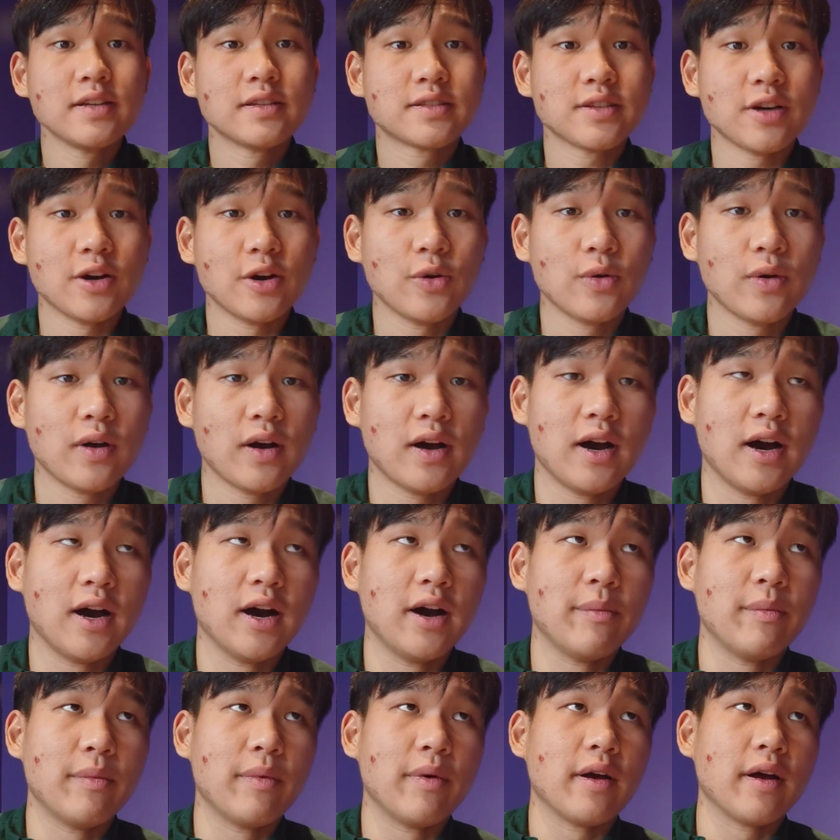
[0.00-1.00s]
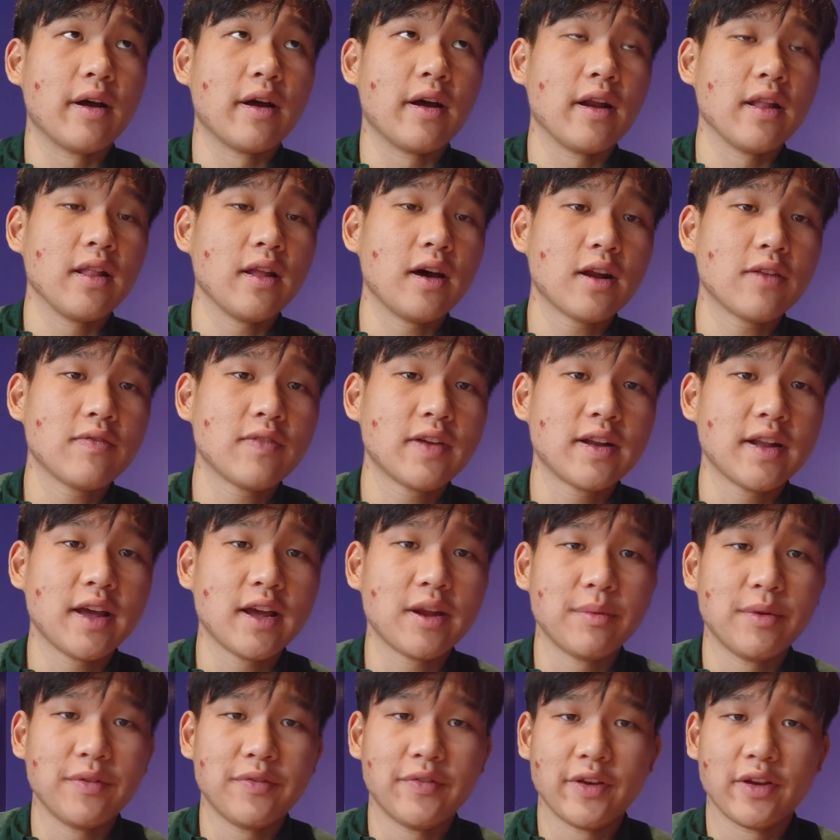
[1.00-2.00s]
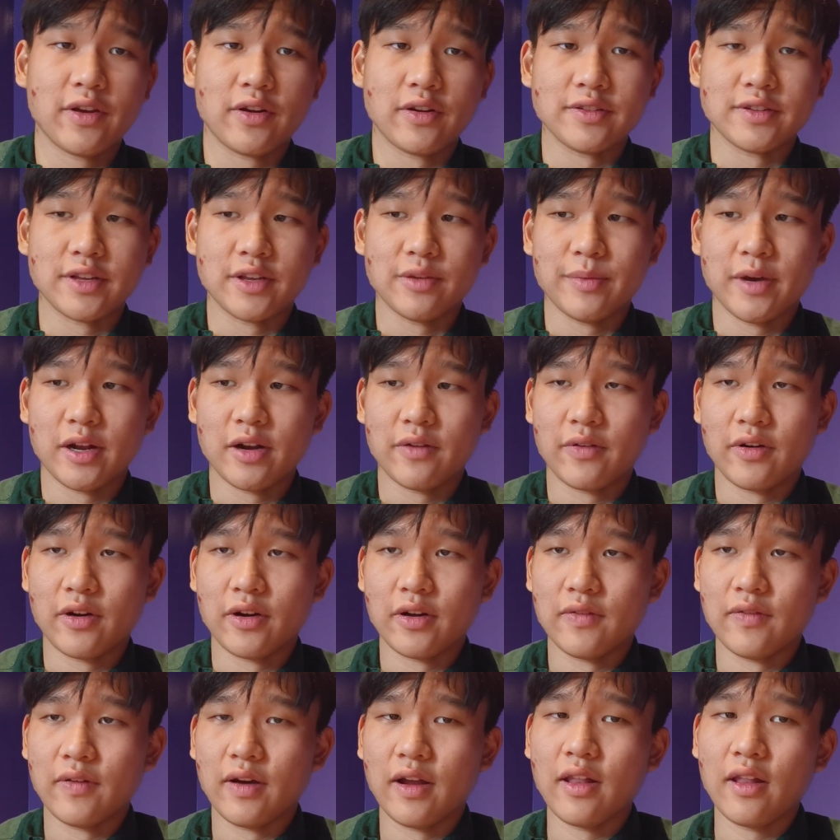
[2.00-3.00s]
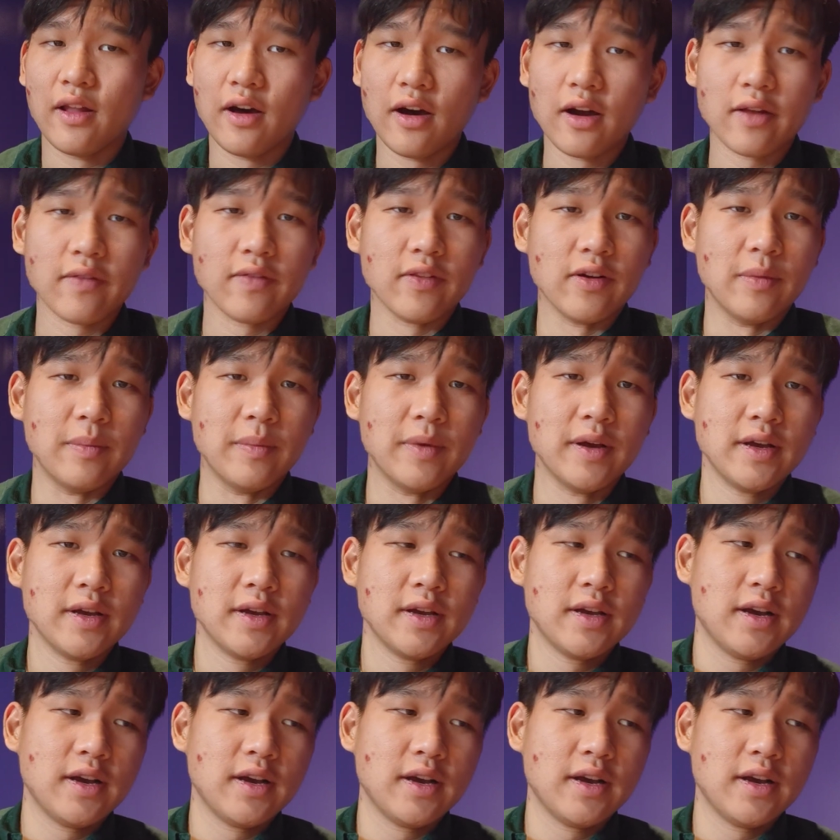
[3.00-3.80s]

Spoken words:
So a lot of Enlightenment figures that you might have heard of, a lot of them,